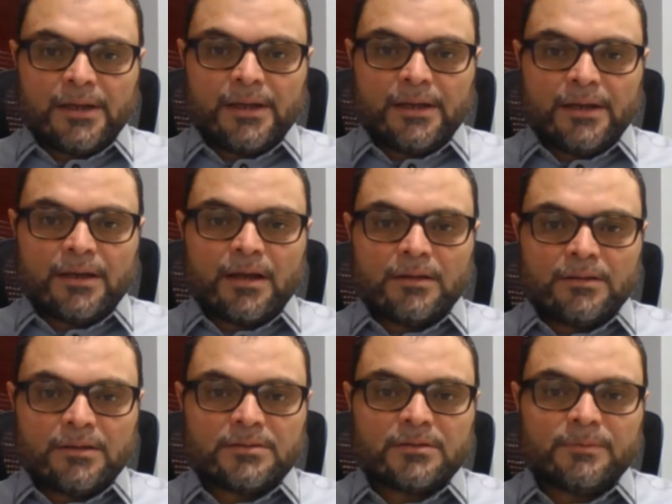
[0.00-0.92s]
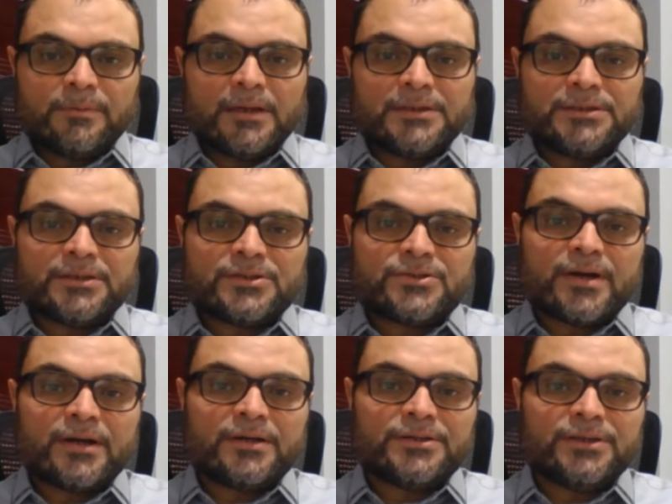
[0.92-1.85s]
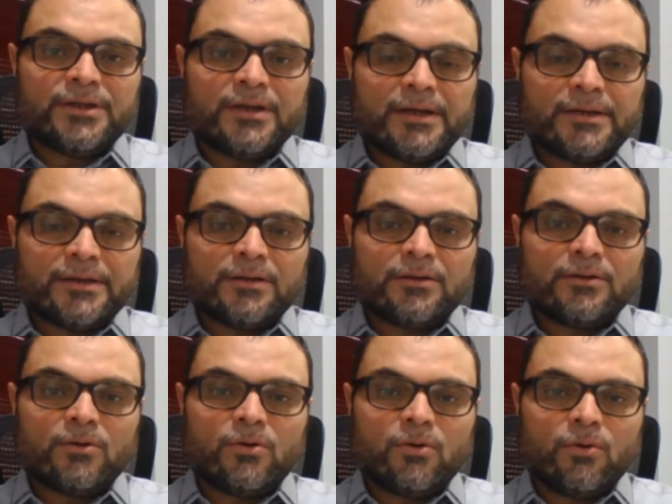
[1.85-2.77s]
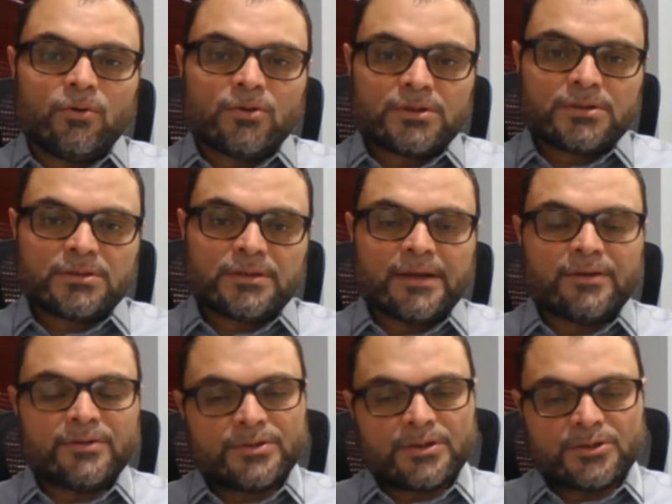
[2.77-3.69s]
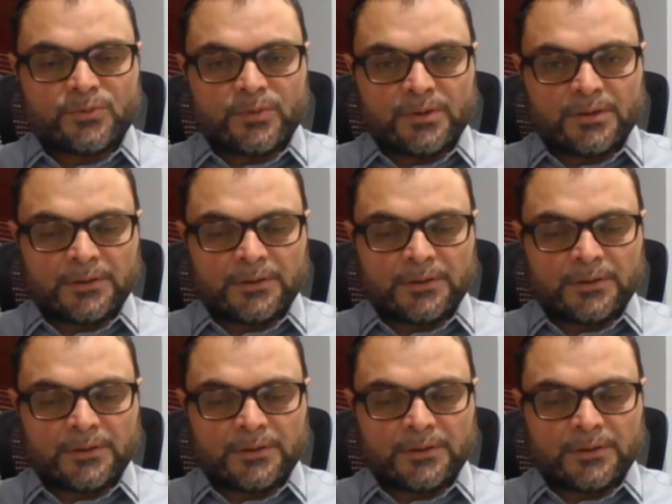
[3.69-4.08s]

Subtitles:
in other supply chain strategy related course and research work.